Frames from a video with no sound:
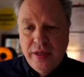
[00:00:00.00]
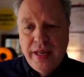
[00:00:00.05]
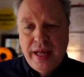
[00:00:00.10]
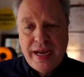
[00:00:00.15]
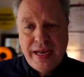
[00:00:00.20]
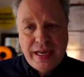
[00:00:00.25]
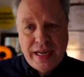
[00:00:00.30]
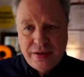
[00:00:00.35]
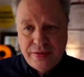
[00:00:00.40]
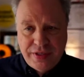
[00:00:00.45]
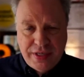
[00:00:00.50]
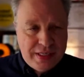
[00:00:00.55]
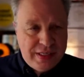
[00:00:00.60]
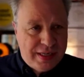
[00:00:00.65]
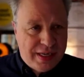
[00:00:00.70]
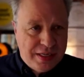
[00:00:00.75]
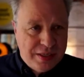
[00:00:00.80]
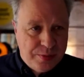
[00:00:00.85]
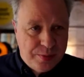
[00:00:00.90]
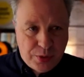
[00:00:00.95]
9 out of
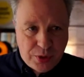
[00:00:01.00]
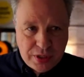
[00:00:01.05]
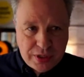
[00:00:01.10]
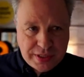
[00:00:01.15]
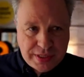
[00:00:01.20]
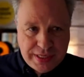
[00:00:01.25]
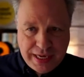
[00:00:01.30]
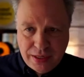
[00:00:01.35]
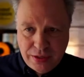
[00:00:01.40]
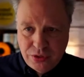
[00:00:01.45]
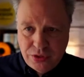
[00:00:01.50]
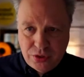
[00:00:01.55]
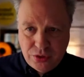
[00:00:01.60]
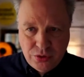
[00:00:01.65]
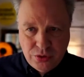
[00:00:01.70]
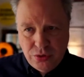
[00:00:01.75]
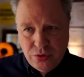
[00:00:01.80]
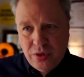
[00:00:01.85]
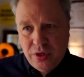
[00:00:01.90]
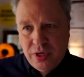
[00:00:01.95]
10 times boils down
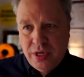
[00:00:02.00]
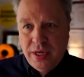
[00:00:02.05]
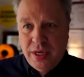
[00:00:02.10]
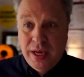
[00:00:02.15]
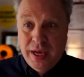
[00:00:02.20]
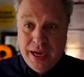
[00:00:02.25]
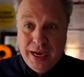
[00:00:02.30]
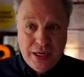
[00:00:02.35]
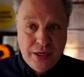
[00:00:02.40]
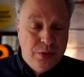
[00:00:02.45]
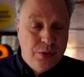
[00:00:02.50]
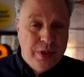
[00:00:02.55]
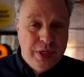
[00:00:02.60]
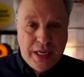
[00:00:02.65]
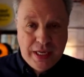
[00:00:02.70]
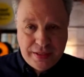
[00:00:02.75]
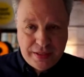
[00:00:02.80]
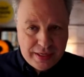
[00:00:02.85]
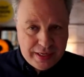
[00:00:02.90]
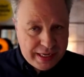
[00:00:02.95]
to how do
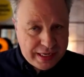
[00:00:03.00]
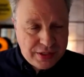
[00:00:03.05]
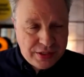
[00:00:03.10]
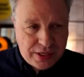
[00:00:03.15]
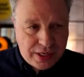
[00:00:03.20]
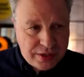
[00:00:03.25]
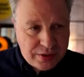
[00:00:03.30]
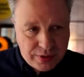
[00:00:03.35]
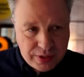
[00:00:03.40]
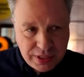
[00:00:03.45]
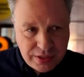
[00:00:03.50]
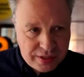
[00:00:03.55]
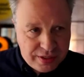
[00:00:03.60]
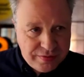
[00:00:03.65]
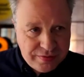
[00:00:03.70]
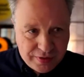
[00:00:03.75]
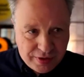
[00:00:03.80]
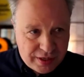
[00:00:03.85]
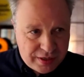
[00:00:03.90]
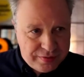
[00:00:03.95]
we get the next
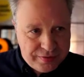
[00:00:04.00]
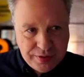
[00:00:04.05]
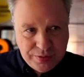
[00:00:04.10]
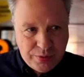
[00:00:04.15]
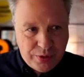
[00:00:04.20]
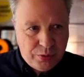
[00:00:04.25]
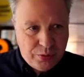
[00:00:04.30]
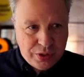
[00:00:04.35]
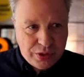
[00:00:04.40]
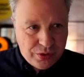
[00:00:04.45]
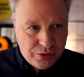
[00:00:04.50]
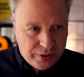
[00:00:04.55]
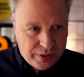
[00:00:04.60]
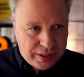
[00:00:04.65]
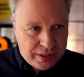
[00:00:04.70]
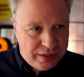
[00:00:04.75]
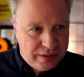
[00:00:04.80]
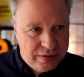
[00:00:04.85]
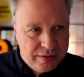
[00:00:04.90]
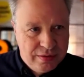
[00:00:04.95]
generation involved in what we're
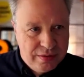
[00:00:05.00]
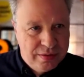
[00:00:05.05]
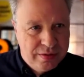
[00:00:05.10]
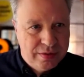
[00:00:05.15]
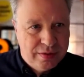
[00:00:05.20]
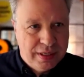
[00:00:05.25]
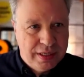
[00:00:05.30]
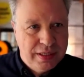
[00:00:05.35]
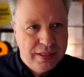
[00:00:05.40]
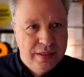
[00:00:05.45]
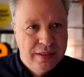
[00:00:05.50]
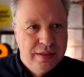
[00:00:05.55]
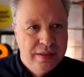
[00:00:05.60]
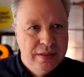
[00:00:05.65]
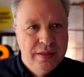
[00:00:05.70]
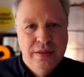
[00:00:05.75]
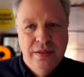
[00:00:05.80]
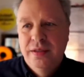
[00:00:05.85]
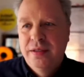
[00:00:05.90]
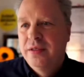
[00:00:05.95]
doing, right?
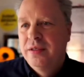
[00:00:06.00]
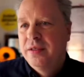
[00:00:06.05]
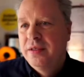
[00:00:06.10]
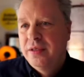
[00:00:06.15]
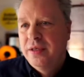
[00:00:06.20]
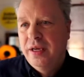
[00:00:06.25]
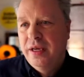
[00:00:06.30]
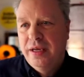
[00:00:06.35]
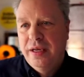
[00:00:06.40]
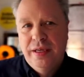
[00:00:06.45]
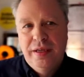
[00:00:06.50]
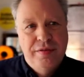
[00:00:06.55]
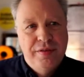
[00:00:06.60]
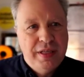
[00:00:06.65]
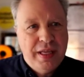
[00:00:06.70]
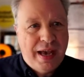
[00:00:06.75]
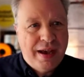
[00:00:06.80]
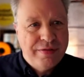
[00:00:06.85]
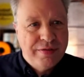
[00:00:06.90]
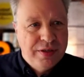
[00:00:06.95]

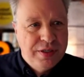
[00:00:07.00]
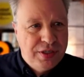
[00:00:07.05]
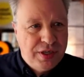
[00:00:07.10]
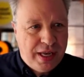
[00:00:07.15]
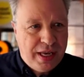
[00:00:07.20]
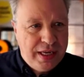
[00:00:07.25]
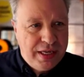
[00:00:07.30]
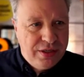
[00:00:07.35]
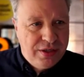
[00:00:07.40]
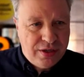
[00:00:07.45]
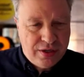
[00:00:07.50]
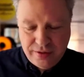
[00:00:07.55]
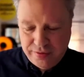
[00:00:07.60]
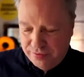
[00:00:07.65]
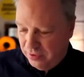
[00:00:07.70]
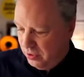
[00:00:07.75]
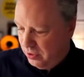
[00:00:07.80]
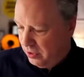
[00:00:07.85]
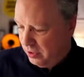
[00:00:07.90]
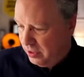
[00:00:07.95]
If the average age
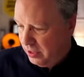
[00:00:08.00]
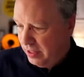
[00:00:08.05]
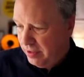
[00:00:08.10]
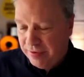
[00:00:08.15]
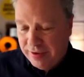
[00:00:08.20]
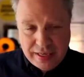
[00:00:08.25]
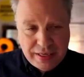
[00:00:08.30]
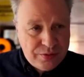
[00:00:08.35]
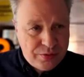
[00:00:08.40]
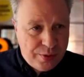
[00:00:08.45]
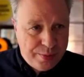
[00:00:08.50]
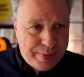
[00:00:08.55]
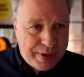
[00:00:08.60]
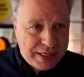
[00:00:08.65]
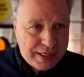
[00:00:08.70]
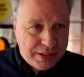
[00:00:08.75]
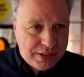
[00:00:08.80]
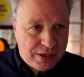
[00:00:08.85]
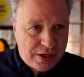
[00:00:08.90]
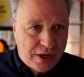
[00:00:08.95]
of your event
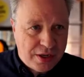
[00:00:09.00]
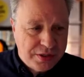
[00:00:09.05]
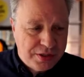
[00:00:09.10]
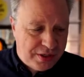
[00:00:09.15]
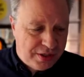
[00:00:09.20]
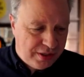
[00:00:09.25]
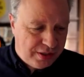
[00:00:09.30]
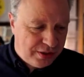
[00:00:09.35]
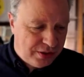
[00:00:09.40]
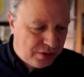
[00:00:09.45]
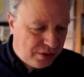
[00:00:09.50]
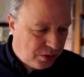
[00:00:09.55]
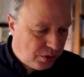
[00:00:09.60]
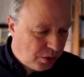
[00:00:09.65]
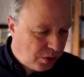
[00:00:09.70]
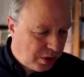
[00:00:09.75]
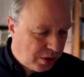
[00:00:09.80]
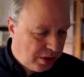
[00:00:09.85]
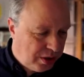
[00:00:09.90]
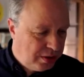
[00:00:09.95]
remains constant
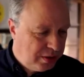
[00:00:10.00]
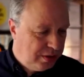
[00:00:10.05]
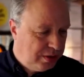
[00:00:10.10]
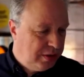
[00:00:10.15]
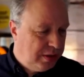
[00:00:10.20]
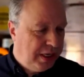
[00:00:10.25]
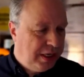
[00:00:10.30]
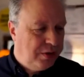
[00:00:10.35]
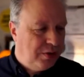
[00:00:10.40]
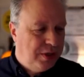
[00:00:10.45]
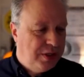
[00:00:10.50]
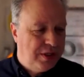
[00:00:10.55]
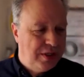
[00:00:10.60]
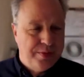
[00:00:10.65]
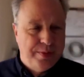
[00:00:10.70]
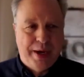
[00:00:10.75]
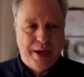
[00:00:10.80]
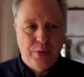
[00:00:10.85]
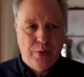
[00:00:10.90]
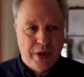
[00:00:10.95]
or
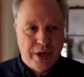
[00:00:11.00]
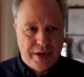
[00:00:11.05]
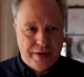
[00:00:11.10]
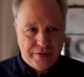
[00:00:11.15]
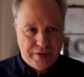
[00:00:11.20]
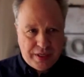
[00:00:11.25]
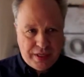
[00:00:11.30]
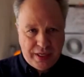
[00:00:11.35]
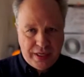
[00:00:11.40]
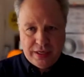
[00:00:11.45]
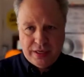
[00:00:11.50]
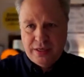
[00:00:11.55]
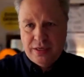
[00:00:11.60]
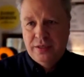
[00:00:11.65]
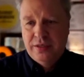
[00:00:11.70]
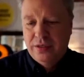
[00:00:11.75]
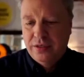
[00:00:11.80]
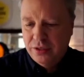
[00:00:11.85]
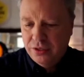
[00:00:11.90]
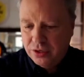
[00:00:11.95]
increases by 1 every
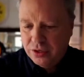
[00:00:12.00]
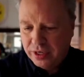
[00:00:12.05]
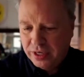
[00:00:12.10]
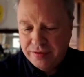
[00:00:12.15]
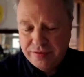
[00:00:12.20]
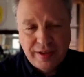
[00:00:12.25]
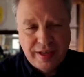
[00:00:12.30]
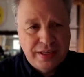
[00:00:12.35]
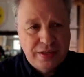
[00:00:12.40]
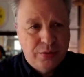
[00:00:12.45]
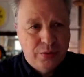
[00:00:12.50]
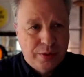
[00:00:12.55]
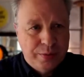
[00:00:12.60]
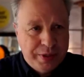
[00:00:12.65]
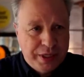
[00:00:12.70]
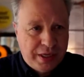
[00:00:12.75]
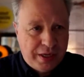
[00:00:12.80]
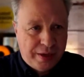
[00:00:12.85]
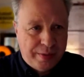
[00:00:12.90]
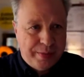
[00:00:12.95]
year, your event
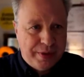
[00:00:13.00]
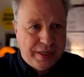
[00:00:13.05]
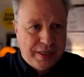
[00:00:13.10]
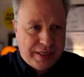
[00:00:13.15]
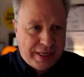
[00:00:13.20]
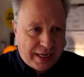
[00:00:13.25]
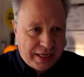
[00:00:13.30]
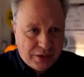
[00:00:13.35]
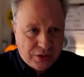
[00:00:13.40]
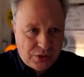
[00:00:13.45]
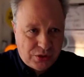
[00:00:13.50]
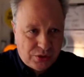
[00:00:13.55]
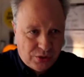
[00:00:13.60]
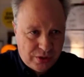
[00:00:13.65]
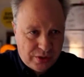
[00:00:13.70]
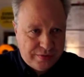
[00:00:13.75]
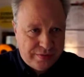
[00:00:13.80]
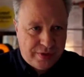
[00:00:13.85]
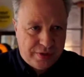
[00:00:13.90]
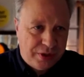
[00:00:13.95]
will become a
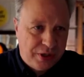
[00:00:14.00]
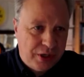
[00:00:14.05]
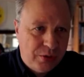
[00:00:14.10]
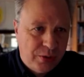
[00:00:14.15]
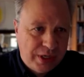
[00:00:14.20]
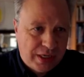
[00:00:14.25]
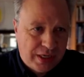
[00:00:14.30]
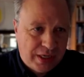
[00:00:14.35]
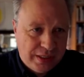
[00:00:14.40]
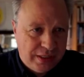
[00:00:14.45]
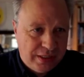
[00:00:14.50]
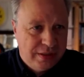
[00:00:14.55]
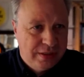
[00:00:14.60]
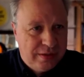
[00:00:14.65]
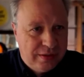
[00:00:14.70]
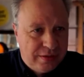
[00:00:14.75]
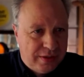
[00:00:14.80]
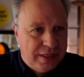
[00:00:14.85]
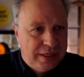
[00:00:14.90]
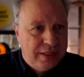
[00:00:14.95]
dinosaur very quickly,
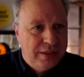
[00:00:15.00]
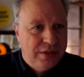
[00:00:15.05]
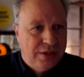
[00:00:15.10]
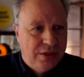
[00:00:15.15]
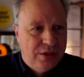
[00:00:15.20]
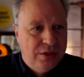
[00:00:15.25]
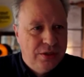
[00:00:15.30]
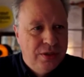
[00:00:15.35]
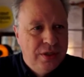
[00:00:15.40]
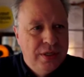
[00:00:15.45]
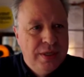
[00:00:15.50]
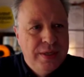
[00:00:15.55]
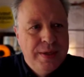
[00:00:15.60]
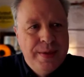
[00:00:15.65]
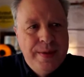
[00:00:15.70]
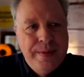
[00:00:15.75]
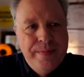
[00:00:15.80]
right? So